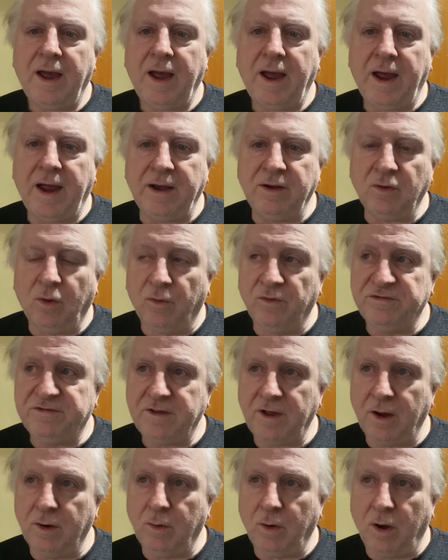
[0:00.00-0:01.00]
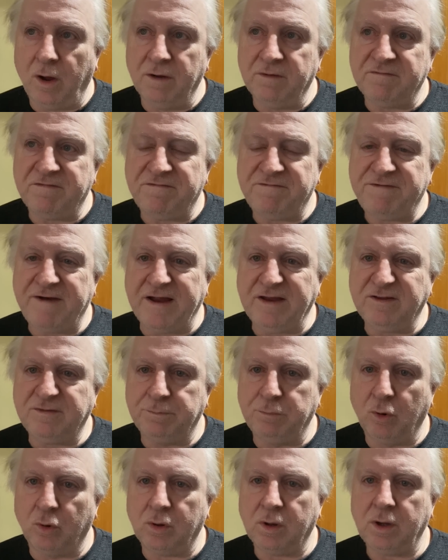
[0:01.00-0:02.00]
and also on
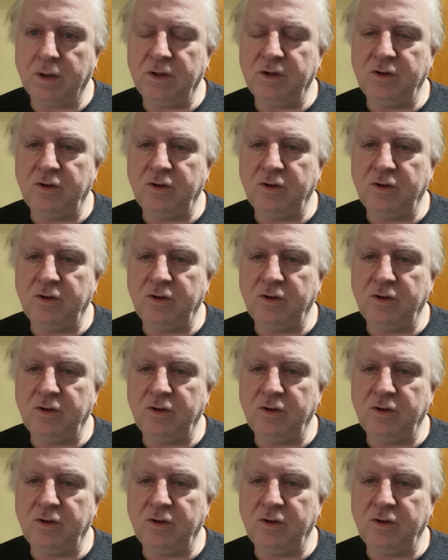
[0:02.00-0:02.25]
Facebook,